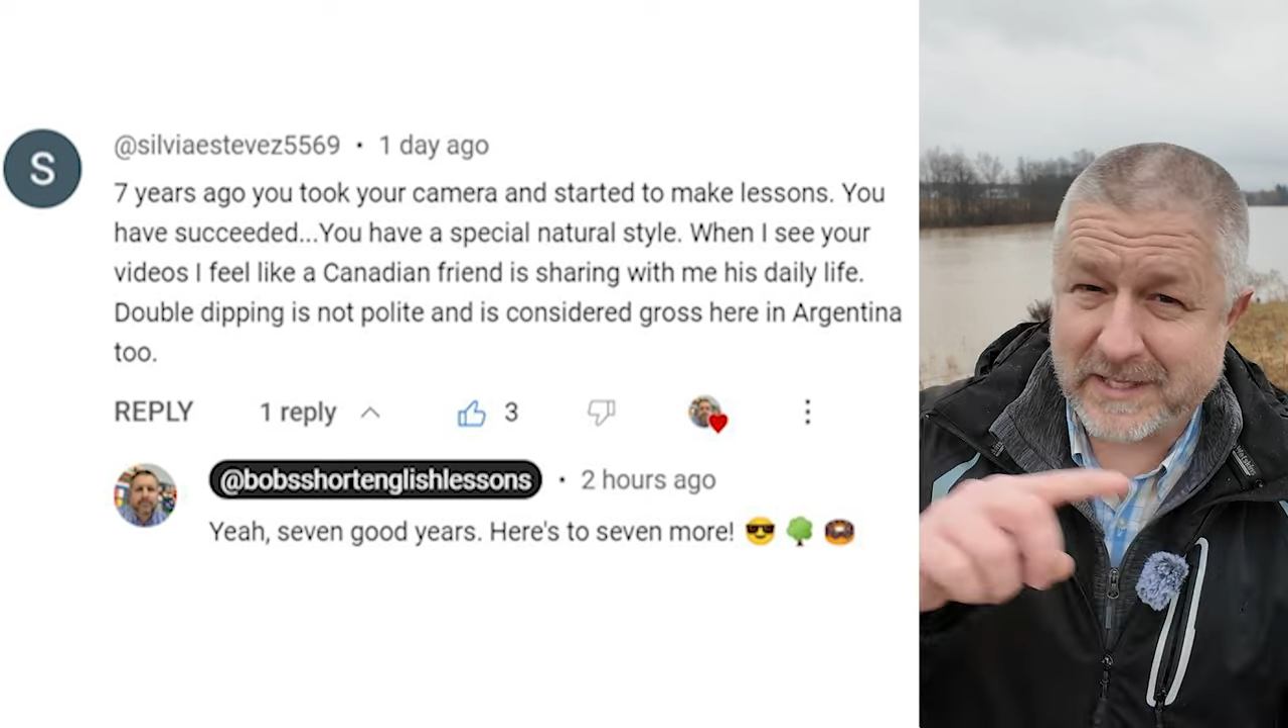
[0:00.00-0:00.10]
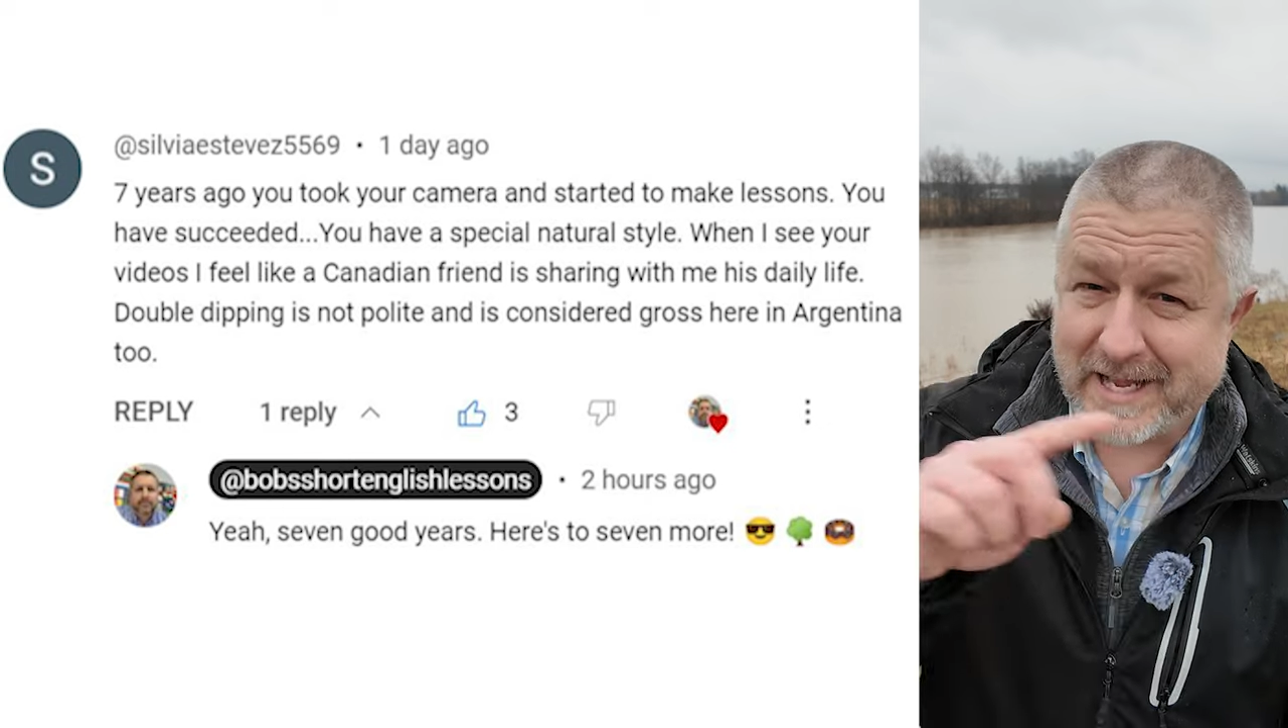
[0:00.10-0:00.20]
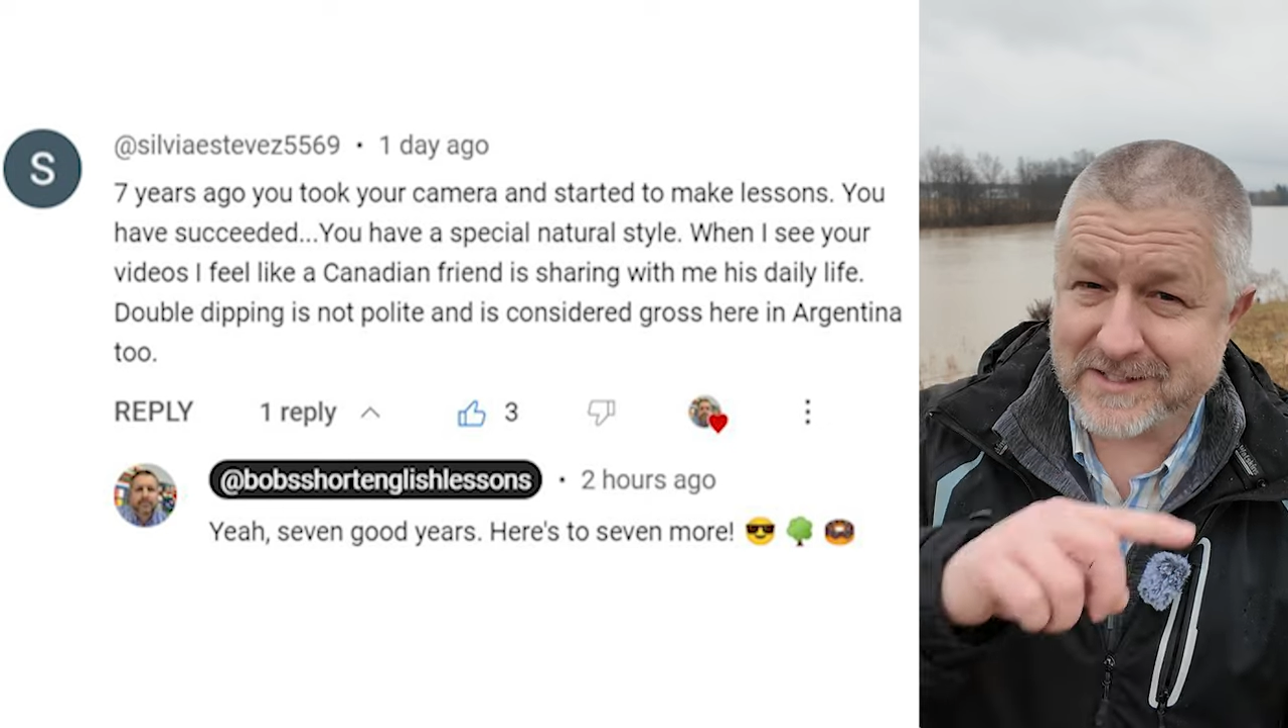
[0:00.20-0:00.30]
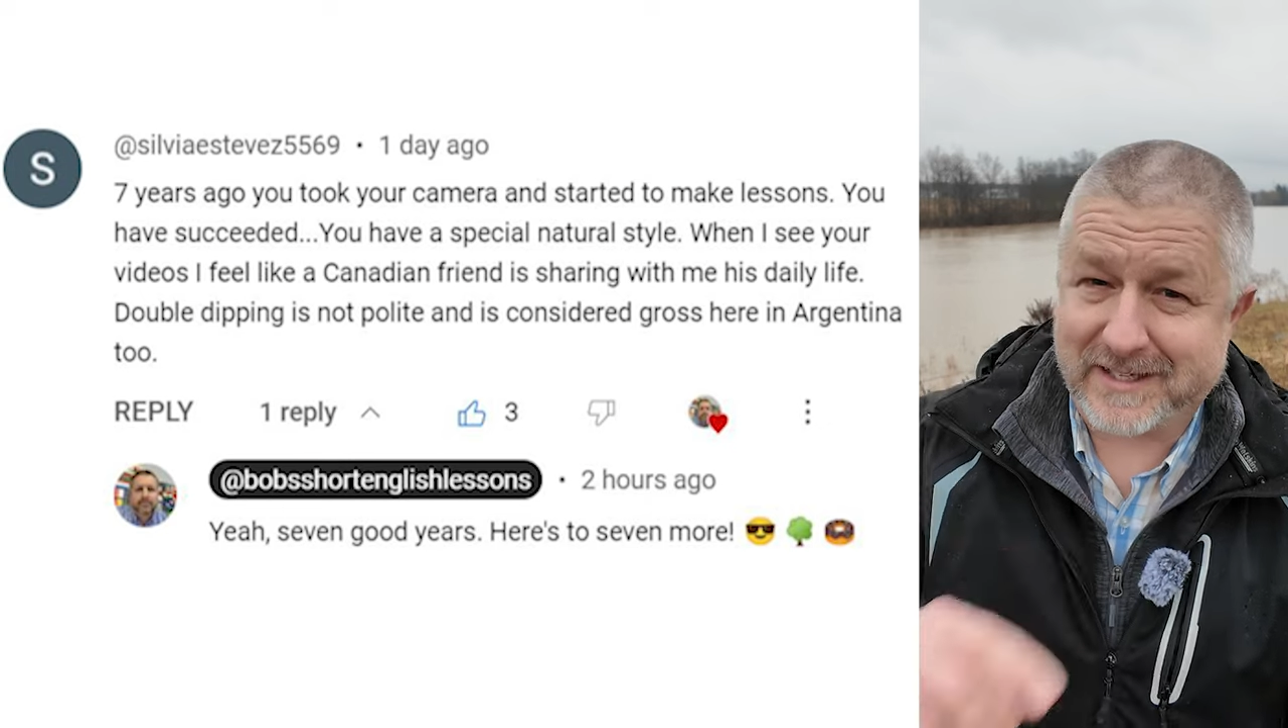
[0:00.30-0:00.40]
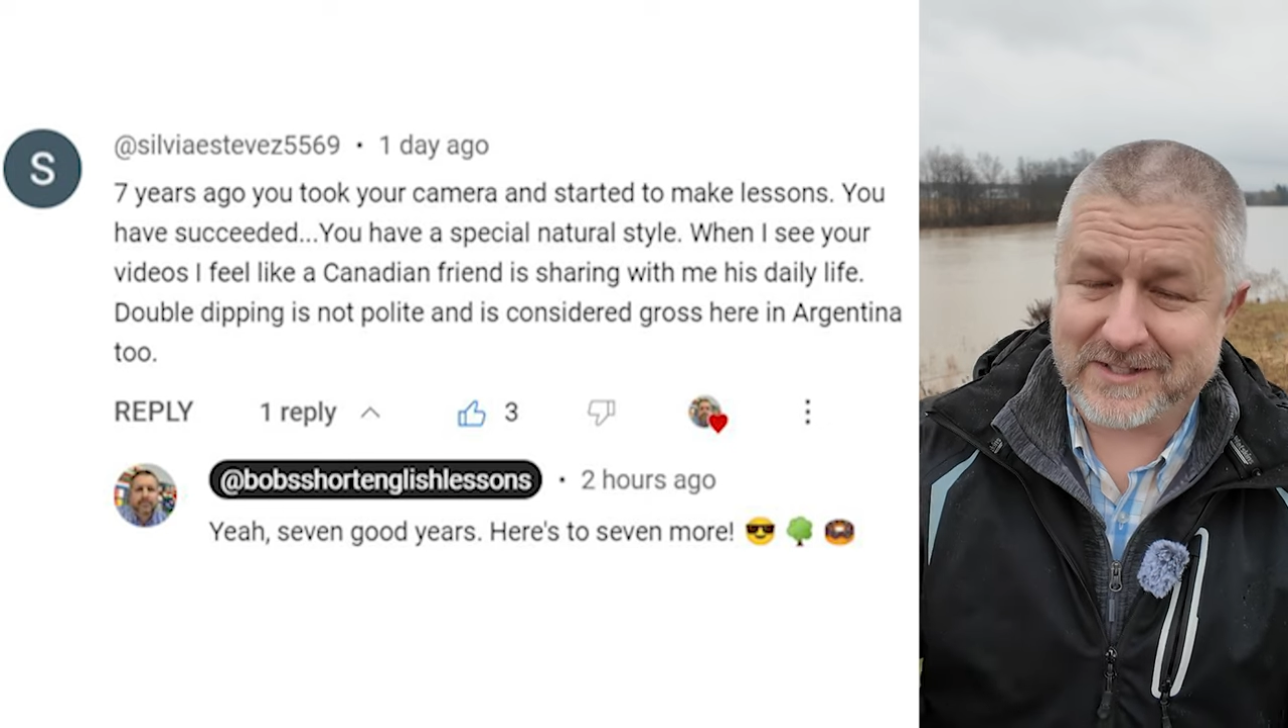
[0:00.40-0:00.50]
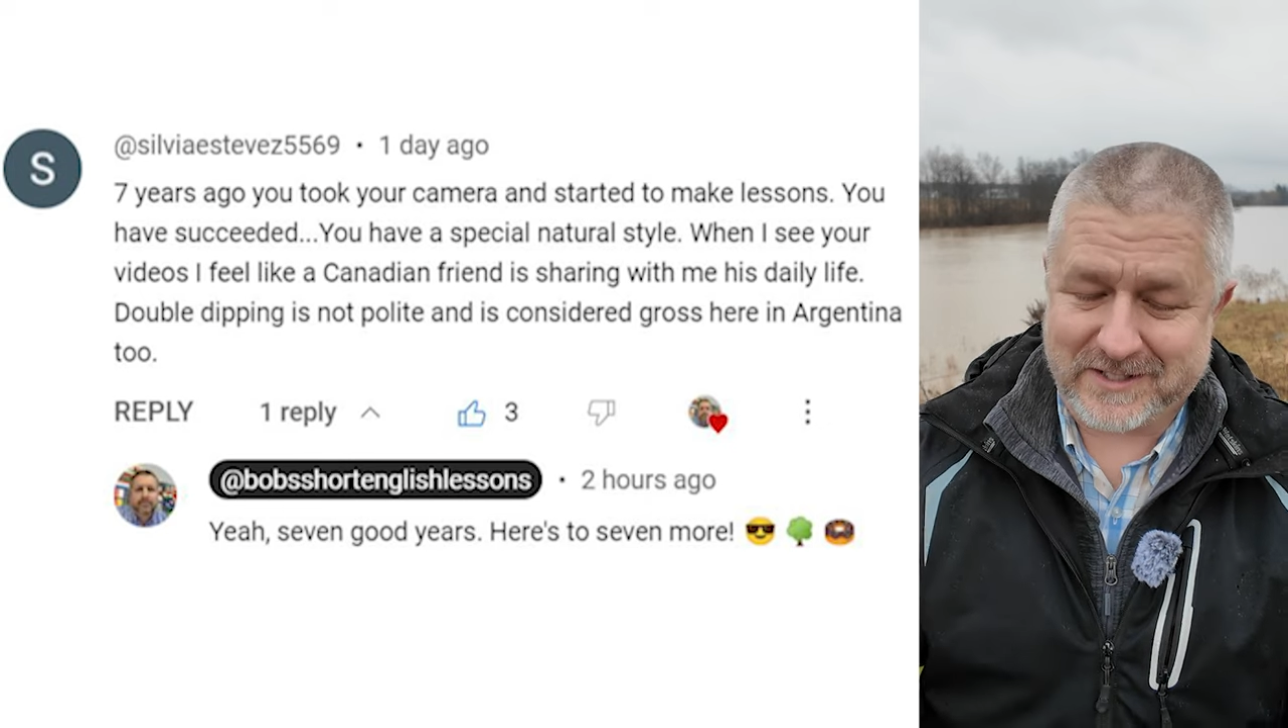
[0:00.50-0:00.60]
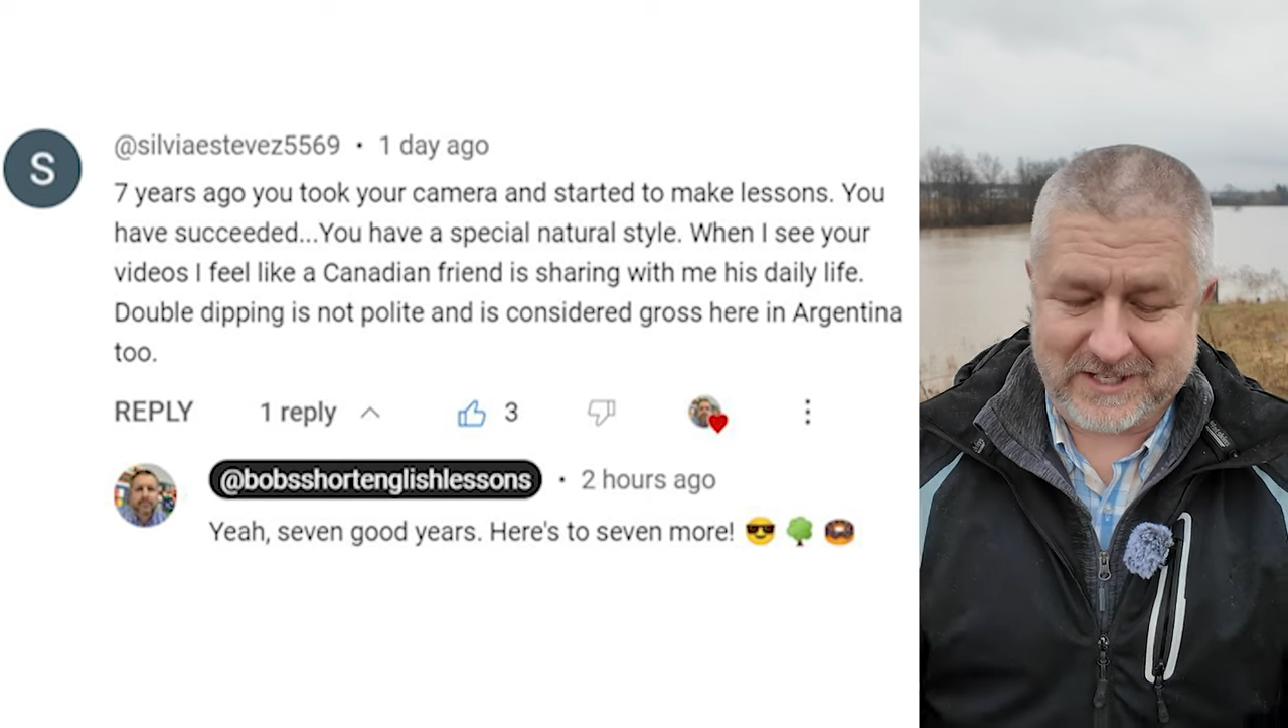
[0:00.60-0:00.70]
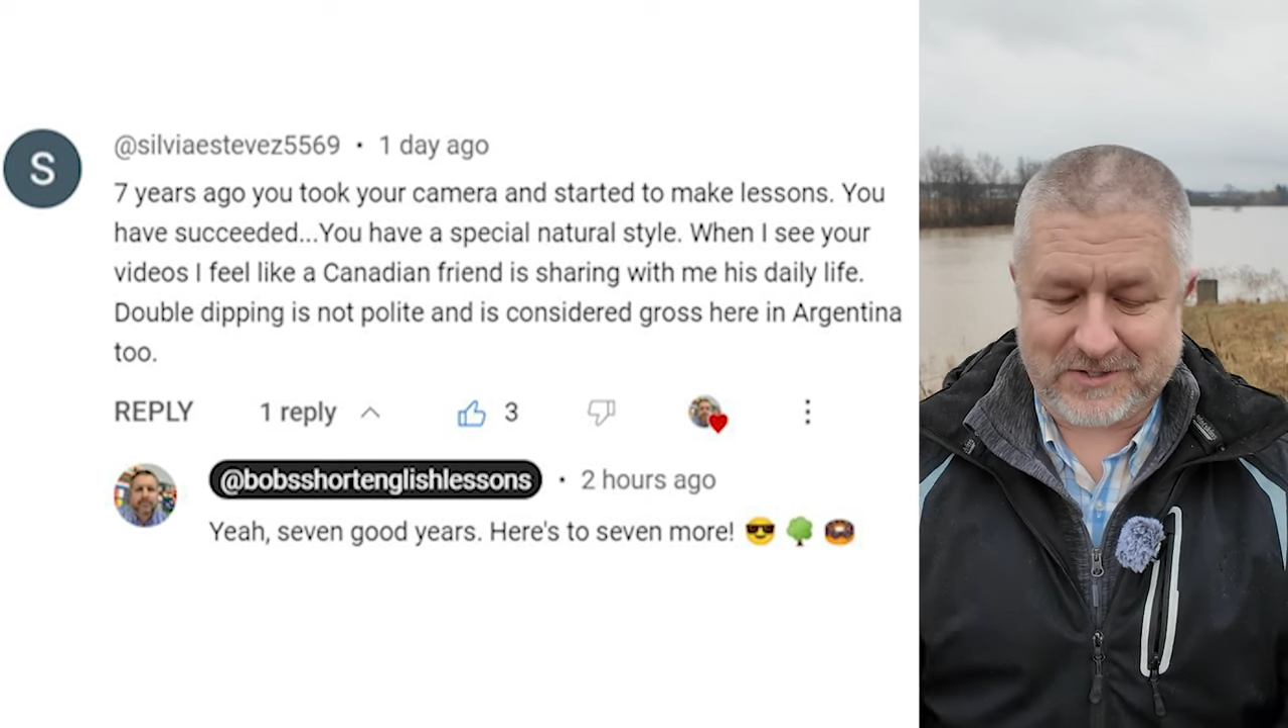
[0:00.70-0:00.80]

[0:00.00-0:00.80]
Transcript: last lesson,